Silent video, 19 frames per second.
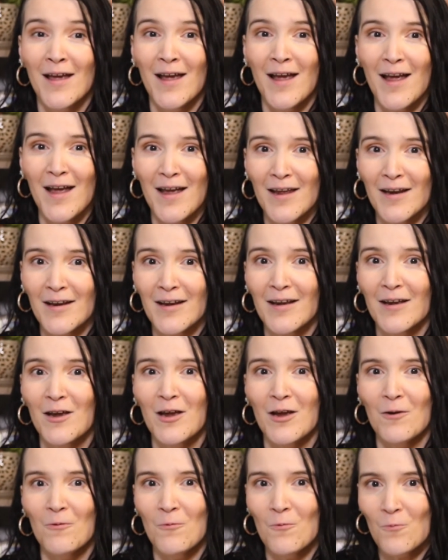and
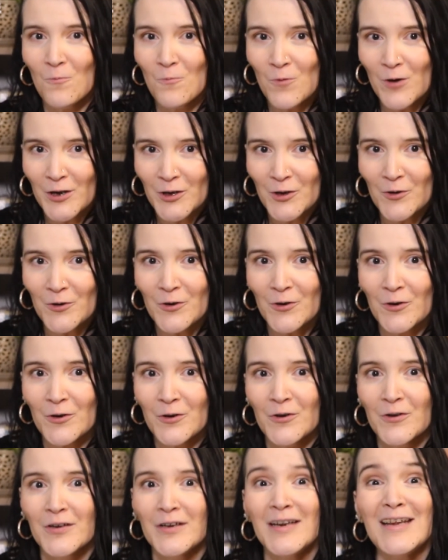what you're
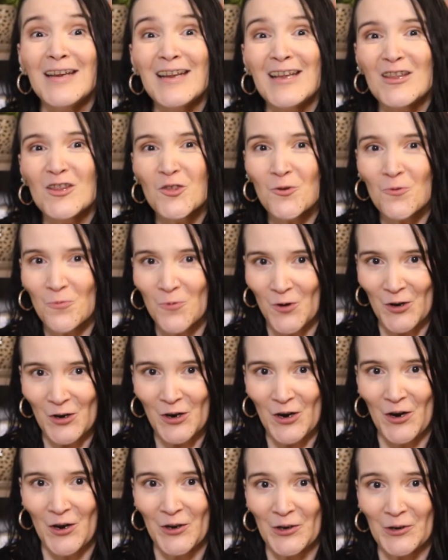needing to
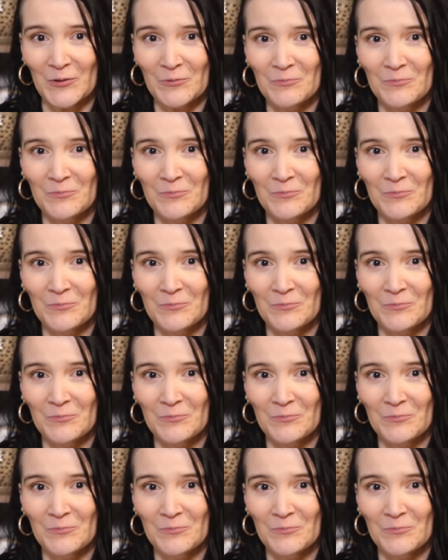work on.